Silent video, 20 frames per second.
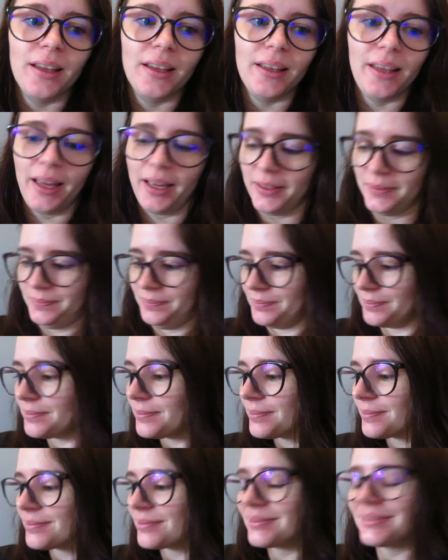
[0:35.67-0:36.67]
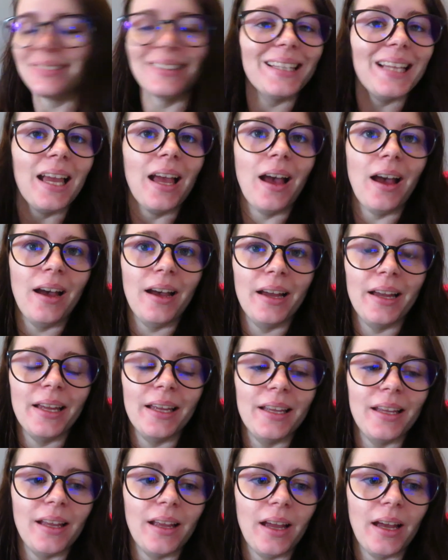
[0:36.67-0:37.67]
yeah,
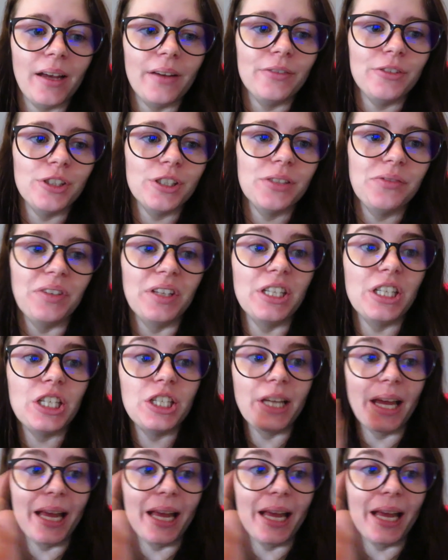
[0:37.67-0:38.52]
I have just finished